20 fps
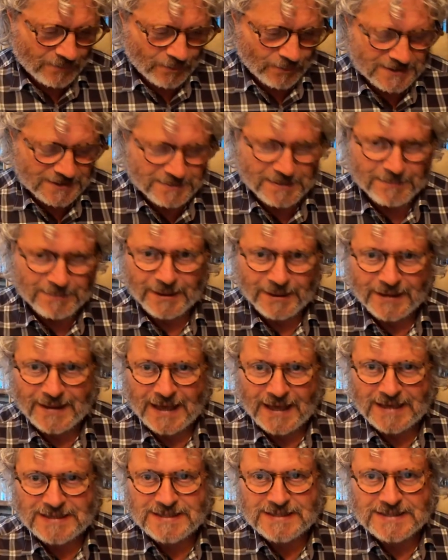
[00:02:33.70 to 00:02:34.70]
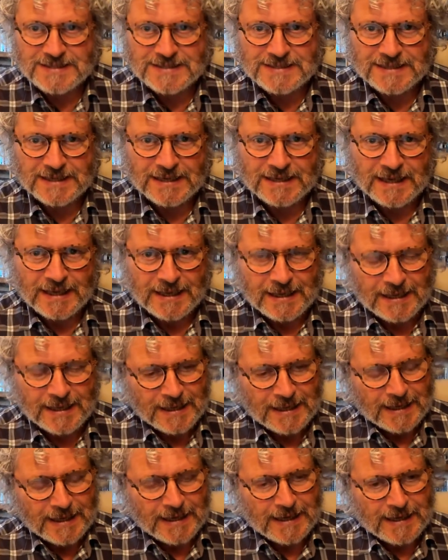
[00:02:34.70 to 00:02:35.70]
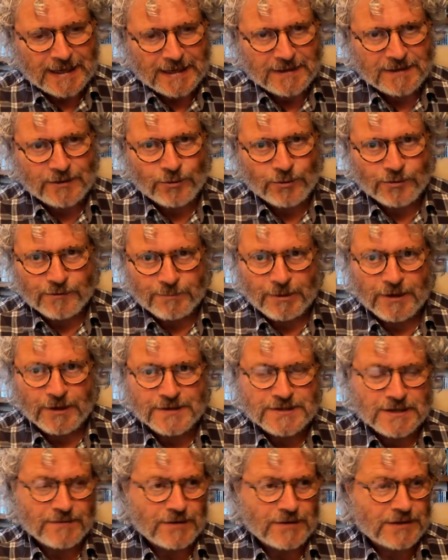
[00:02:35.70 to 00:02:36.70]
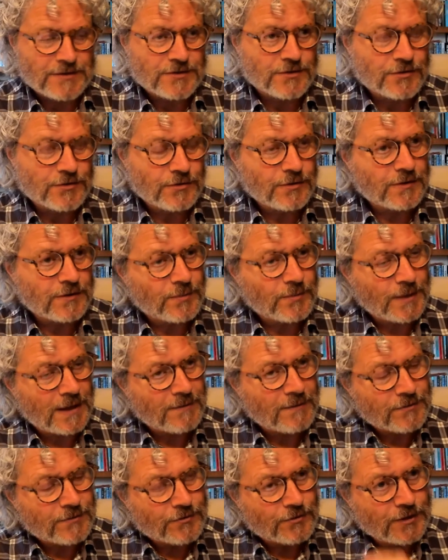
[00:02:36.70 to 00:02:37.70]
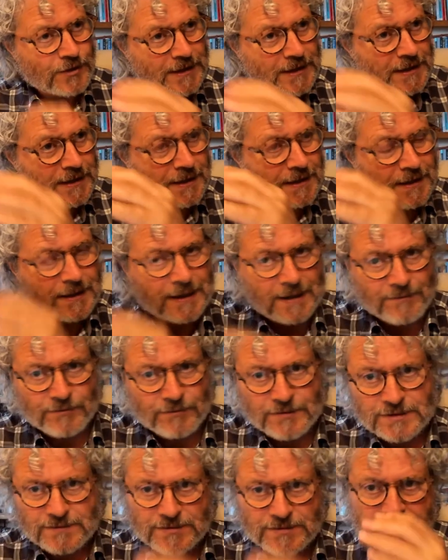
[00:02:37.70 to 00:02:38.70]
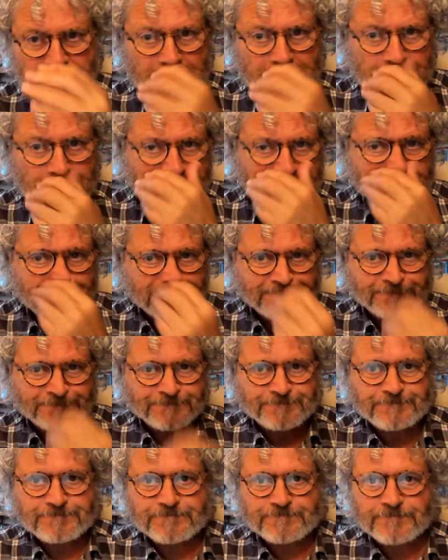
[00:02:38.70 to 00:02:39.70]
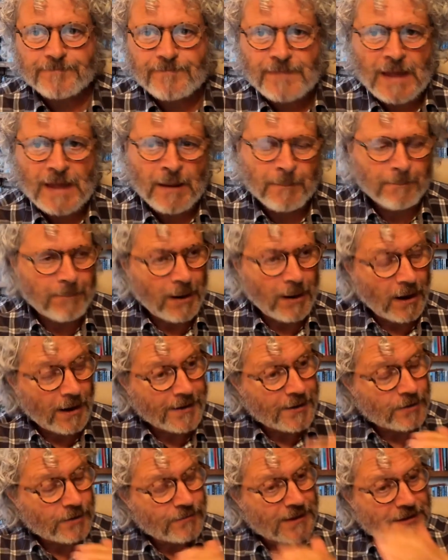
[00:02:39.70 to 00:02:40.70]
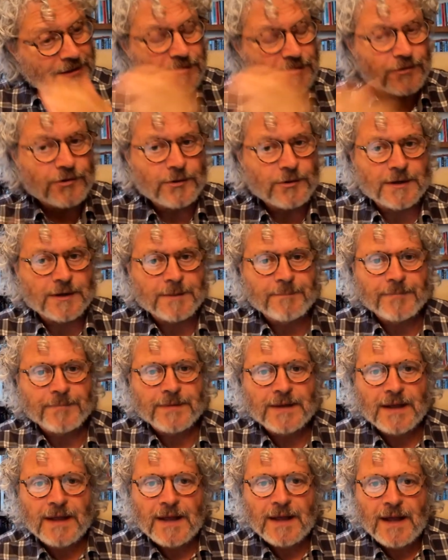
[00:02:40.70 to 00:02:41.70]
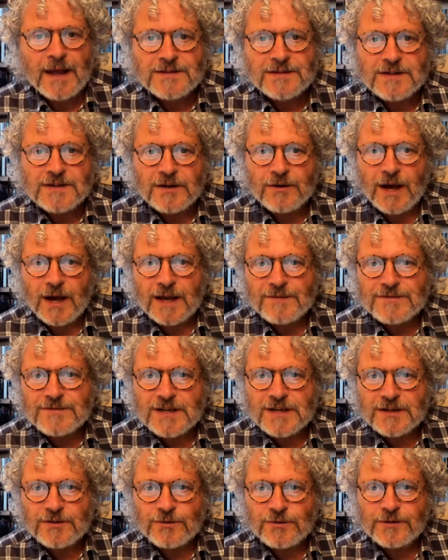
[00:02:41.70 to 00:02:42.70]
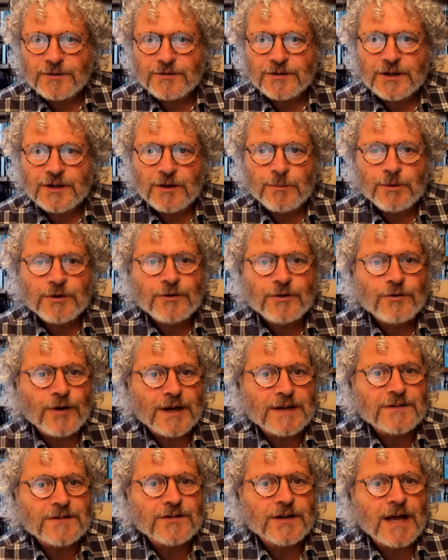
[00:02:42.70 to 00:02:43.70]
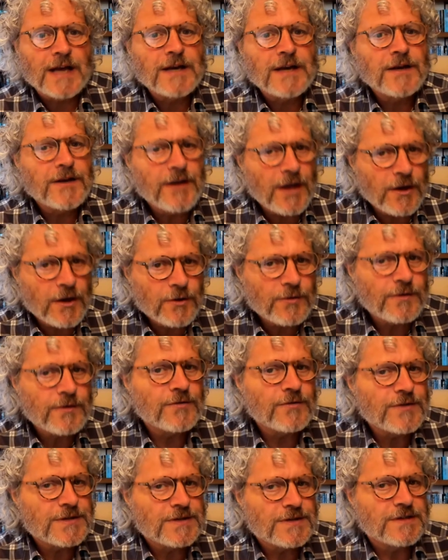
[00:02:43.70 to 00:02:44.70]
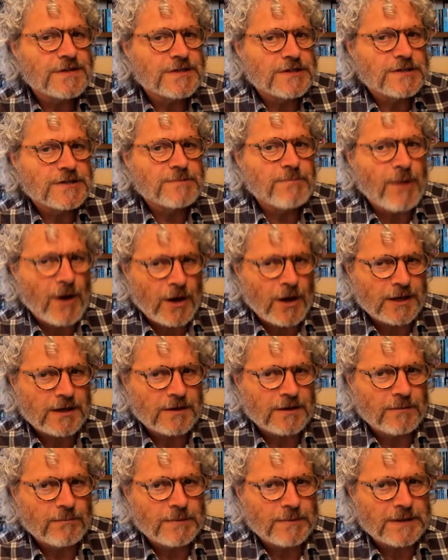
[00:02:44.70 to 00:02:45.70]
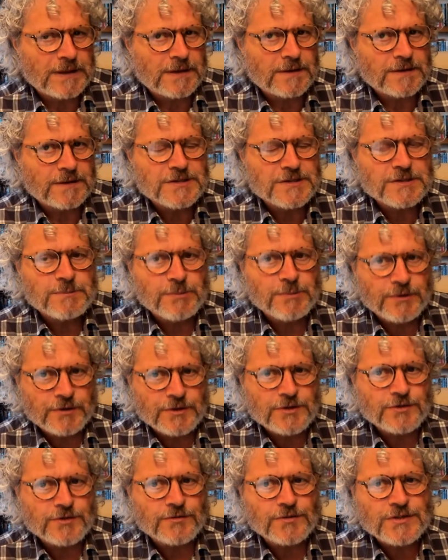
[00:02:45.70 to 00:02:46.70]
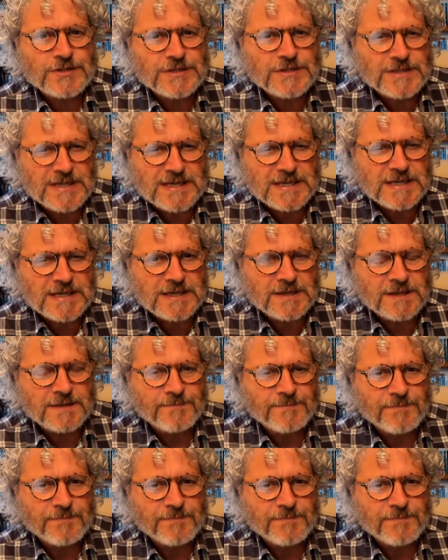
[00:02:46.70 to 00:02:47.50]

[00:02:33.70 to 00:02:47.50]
what is meant by that is the in the Order of Bards, Ovates, and Druids, we have three levels of study: Bard, Ovate, and Druid. So I've studied all three Obod grades, and I know there is this spark in me, this spiritual seed,